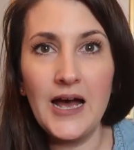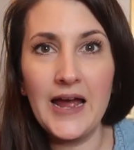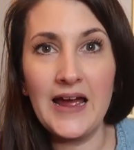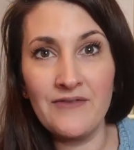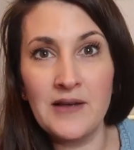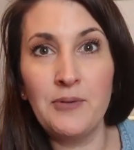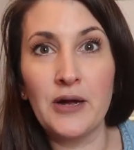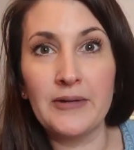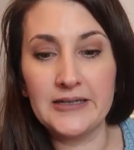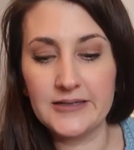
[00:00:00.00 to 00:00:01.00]
I have the
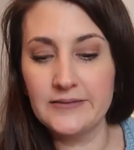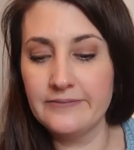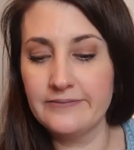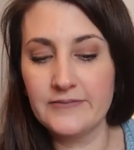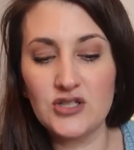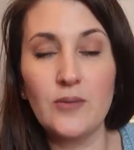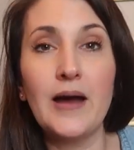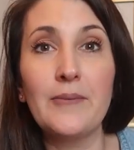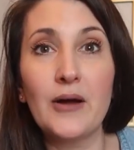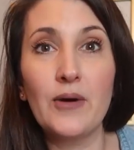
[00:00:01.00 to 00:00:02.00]
appointment, so I'm
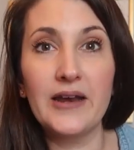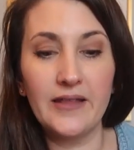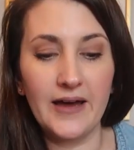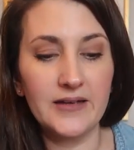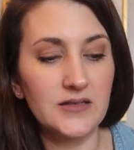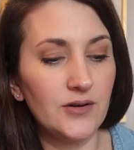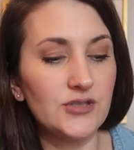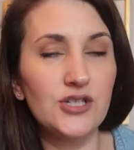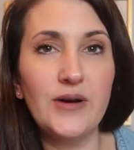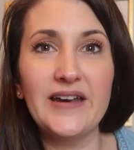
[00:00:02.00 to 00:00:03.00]
on my way to that. So
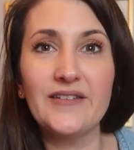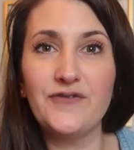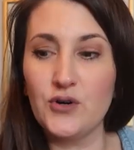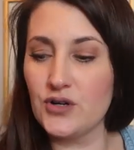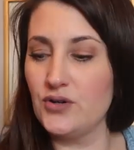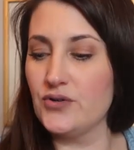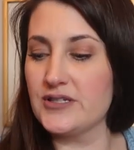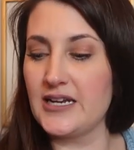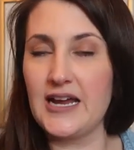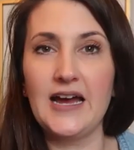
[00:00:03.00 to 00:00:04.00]
2 out of the 4
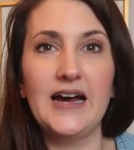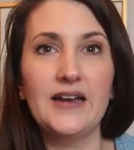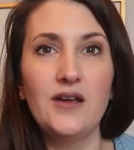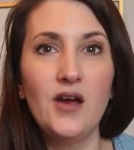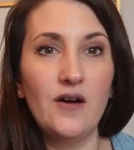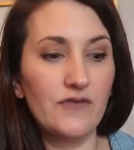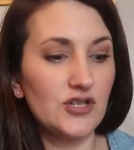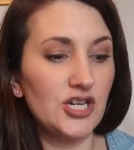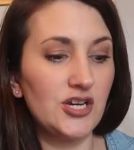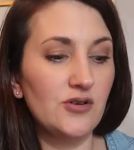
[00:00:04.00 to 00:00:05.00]
goals that I had for
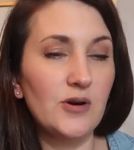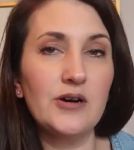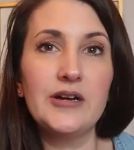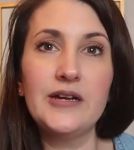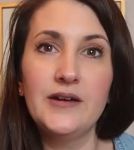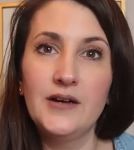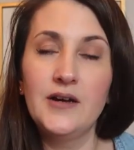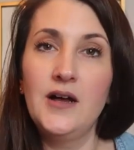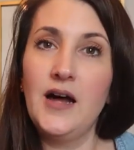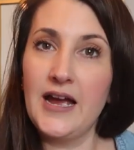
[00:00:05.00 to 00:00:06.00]
January,
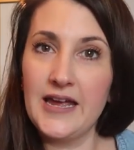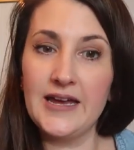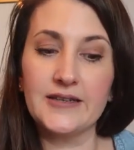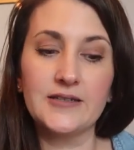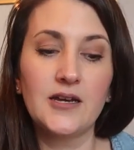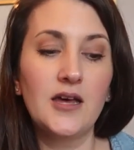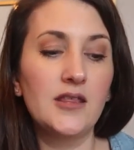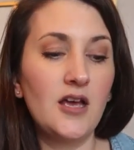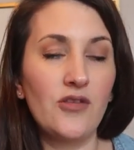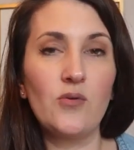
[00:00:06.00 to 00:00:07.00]
I hit.
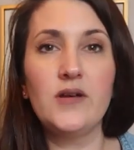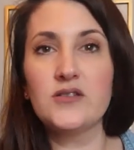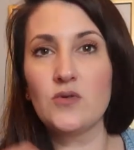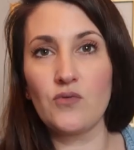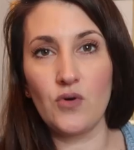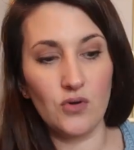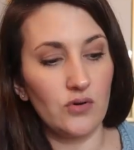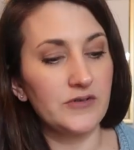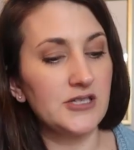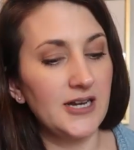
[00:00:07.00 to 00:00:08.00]
The other ones will roll
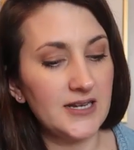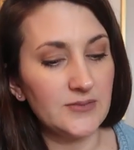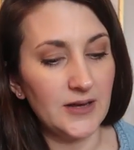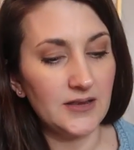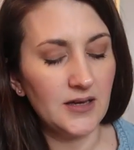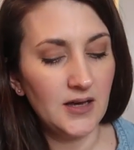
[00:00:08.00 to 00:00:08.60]
over to the next month.